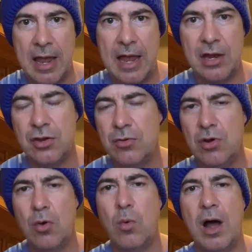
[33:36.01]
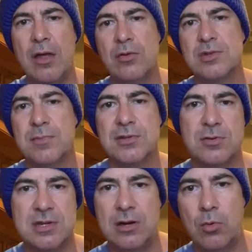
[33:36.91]
And you know why those
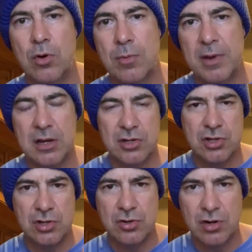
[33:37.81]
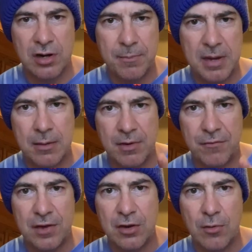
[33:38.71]
muscles need to work because you're going to be able to
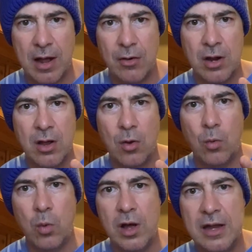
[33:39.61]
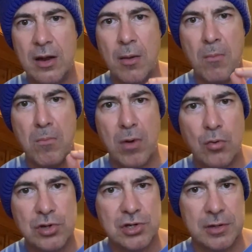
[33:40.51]
figure out what
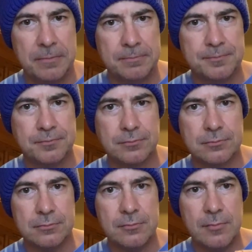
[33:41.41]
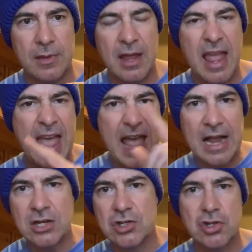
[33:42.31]
motion,
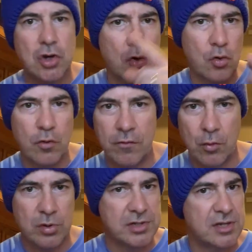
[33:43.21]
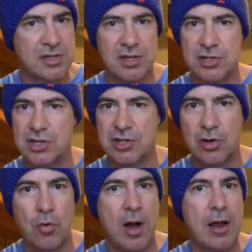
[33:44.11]
external forces such as the
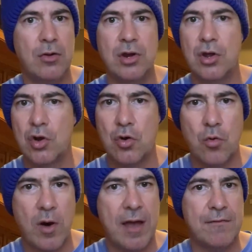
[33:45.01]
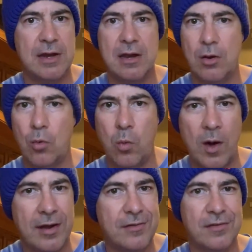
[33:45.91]
ground, gravity,
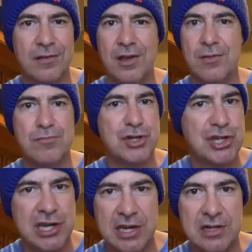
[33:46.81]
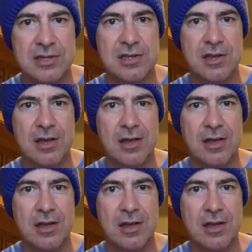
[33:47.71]
weights, machines,